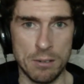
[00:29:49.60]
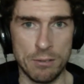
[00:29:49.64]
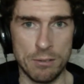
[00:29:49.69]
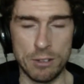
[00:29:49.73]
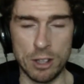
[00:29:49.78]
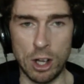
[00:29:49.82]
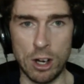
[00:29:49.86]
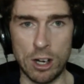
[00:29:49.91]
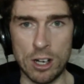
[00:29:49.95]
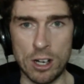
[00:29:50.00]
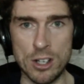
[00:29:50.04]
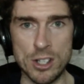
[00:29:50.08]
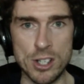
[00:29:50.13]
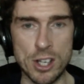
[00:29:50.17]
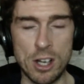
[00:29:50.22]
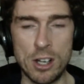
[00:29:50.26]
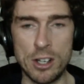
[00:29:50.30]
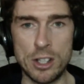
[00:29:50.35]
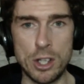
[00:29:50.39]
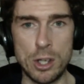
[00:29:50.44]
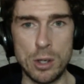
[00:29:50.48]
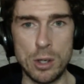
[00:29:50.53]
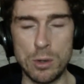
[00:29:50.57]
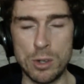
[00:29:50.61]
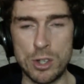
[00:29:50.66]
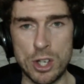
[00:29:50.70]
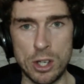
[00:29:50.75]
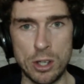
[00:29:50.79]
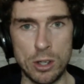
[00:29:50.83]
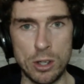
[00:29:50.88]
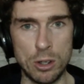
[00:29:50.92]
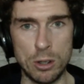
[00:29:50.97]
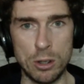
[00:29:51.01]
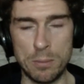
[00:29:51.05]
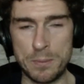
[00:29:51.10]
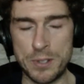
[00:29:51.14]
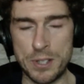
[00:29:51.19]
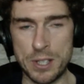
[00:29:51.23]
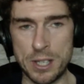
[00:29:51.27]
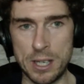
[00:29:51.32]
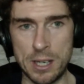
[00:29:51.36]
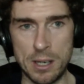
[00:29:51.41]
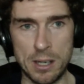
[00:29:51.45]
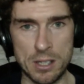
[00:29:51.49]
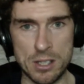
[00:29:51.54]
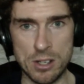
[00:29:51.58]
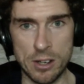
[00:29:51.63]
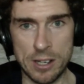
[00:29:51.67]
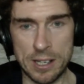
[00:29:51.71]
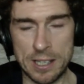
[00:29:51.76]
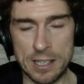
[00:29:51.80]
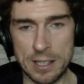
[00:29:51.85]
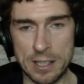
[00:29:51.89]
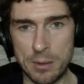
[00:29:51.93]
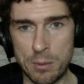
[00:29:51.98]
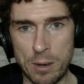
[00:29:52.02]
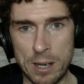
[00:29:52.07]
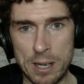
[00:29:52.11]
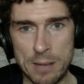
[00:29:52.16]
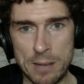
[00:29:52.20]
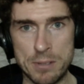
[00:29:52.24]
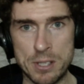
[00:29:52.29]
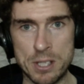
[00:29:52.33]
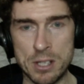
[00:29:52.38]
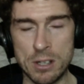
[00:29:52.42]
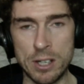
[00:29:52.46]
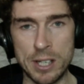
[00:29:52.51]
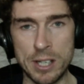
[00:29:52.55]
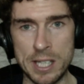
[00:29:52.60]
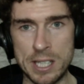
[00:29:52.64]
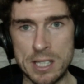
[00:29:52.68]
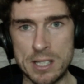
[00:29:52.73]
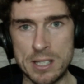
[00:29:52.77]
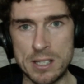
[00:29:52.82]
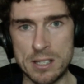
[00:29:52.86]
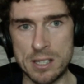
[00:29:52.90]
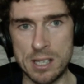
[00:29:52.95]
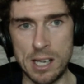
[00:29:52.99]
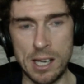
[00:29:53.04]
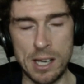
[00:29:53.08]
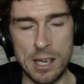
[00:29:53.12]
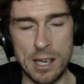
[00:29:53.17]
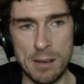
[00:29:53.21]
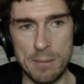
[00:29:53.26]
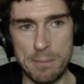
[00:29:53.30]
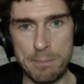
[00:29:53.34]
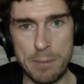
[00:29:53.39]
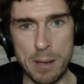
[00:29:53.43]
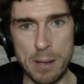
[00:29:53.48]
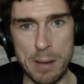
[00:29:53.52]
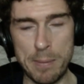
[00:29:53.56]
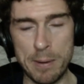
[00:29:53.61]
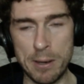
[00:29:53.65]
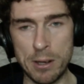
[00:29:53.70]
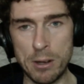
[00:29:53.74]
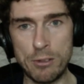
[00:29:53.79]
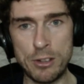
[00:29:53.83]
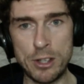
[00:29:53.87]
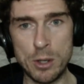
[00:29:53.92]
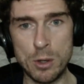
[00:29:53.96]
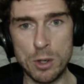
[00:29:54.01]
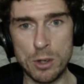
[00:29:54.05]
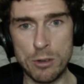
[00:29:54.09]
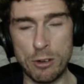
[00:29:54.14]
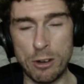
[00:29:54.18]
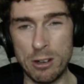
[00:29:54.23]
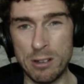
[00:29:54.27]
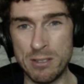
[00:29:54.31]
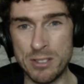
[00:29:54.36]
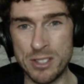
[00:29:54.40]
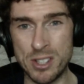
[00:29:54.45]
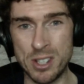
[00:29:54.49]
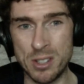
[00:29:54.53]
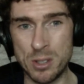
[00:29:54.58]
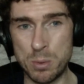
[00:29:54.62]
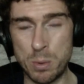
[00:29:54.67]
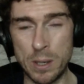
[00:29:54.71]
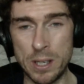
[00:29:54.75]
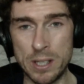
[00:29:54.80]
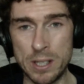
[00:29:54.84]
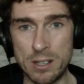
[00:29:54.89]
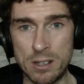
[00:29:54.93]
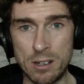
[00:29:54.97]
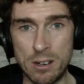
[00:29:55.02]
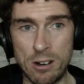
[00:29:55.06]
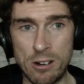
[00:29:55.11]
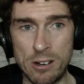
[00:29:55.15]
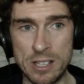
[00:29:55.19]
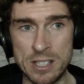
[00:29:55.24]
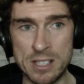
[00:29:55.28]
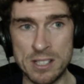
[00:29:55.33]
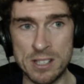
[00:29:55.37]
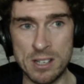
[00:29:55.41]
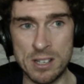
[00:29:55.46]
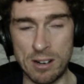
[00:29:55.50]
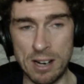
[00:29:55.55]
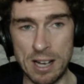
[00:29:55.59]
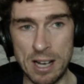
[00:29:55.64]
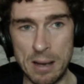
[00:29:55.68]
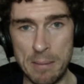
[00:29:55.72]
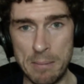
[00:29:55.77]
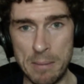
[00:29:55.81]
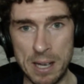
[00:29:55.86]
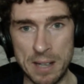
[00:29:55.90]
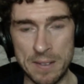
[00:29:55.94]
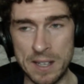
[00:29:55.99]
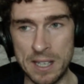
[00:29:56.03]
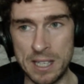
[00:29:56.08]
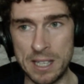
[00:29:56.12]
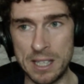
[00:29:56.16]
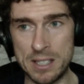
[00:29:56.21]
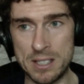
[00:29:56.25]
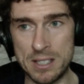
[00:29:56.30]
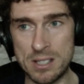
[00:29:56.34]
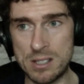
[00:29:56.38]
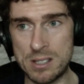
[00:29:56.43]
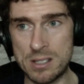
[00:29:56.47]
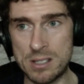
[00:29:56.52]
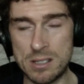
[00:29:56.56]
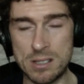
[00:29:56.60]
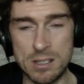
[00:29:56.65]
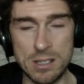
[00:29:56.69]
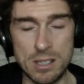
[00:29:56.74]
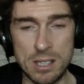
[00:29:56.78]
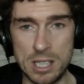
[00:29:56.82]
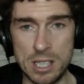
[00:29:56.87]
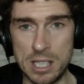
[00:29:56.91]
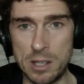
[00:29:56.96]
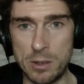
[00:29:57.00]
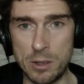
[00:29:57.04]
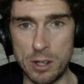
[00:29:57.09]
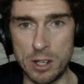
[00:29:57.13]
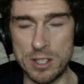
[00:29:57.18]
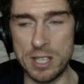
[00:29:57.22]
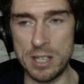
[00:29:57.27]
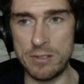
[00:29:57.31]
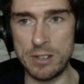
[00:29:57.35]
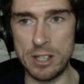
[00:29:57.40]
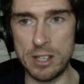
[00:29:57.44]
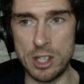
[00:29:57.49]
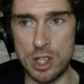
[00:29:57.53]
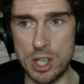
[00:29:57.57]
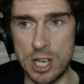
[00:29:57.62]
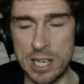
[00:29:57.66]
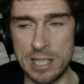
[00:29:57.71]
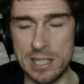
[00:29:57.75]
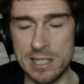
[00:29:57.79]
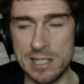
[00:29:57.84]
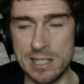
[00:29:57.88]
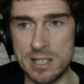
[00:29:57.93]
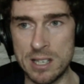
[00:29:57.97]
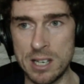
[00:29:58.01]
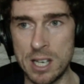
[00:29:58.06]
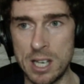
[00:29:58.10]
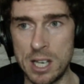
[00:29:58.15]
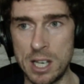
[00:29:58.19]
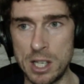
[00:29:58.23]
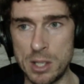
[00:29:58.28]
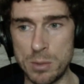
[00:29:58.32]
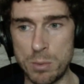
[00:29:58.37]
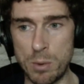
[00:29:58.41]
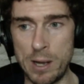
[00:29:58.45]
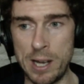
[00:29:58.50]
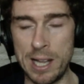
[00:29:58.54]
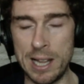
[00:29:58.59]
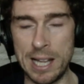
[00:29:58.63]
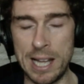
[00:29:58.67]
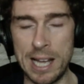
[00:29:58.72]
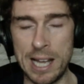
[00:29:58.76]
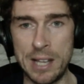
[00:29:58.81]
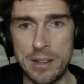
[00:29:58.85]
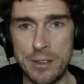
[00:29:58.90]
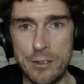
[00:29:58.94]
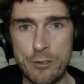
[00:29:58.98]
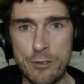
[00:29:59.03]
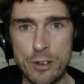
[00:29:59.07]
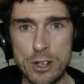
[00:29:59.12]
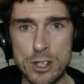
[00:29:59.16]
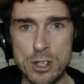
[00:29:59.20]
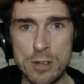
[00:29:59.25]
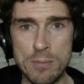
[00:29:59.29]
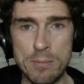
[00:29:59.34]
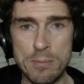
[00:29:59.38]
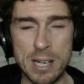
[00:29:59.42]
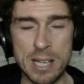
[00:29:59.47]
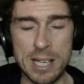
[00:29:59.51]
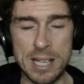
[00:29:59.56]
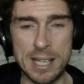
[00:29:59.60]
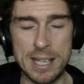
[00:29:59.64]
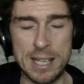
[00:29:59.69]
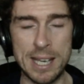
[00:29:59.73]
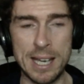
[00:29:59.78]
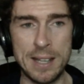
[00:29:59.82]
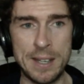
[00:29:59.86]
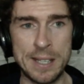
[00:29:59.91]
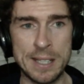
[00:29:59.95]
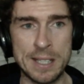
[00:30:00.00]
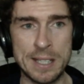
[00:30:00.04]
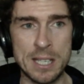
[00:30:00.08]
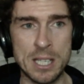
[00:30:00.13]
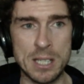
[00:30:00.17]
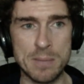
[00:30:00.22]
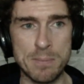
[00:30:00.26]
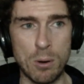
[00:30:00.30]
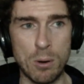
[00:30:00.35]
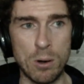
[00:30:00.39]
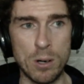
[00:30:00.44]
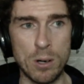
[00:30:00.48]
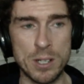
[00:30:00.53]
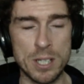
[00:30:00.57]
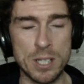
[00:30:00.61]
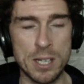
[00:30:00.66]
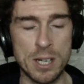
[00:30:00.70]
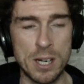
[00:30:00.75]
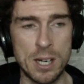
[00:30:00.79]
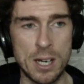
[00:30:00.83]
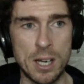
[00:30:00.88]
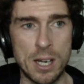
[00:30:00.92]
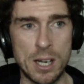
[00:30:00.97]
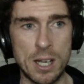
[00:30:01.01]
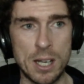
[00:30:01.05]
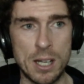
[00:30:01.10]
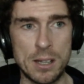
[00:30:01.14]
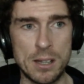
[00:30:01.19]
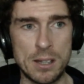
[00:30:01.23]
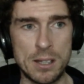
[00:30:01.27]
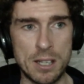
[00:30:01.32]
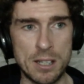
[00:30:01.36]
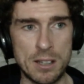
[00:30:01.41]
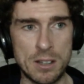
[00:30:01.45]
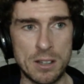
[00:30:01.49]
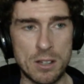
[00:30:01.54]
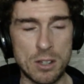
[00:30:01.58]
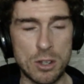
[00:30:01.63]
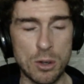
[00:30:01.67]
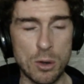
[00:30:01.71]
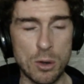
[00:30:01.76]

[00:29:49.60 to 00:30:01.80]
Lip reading: vloggers on YouTube to cycling websites to people who have huge followings on Twitter or Instagram, and then it's, you know, your TV channels as well. And for somebody getting into the sport that